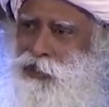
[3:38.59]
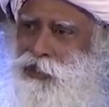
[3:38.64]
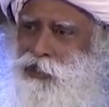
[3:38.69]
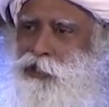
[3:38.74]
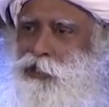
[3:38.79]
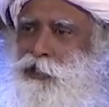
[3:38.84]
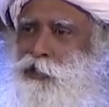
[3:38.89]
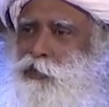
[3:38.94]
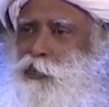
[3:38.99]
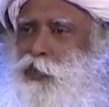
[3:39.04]

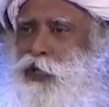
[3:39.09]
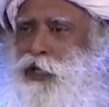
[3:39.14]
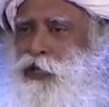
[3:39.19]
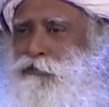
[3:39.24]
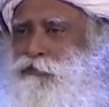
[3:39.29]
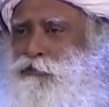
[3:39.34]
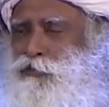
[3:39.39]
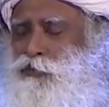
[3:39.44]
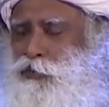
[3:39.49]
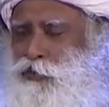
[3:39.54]
Indian way
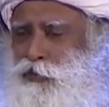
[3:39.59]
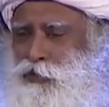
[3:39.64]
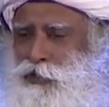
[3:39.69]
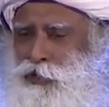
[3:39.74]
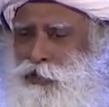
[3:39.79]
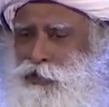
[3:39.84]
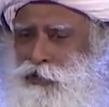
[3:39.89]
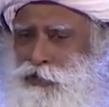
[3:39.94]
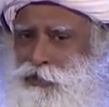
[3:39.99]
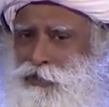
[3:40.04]
of doing
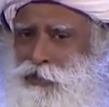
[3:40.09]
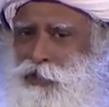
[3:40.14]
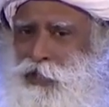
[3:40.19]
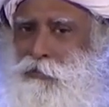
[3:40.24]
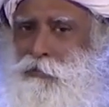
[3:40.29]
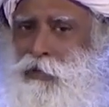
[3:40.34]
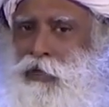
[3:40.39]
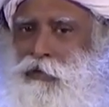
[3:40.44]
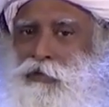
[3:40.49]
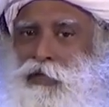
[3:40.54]
things
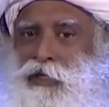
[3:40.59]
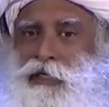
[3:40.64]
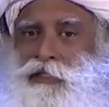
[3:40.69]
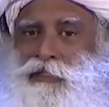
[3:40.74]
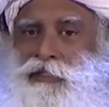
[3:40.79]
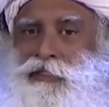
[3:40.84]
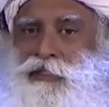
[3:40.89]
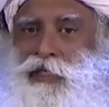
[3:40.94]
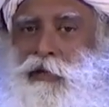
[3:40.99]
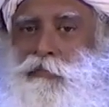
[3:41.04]
about
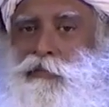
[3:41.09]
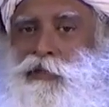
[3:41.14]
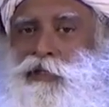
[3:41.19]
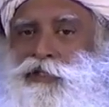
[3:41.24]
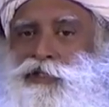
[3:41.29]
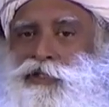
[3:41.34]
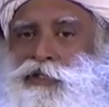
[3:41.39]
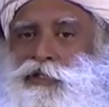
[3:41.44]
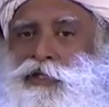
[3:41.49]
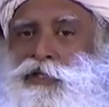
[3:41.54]

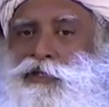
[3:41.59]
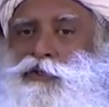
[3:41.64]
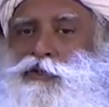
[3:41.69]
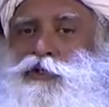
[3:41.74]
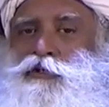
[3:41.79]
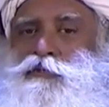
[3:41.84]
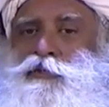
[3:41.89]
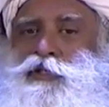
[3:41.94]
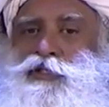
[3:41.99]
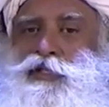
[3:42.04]
establishing a
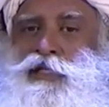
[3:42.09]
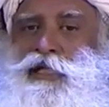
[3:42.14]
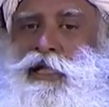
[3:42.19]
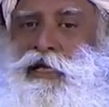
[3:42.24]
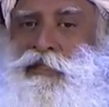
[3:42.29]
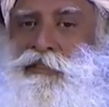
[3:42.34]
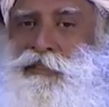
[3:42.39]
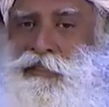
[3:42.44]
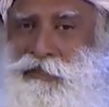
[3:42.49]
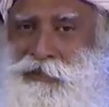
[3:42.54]
universal
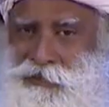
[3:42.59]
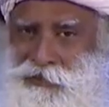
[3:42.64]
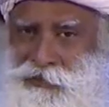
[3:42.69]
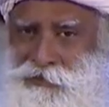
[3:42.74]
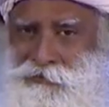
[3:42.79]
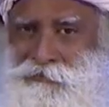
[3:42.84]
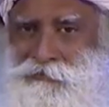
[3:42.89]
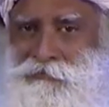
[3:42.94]
identity.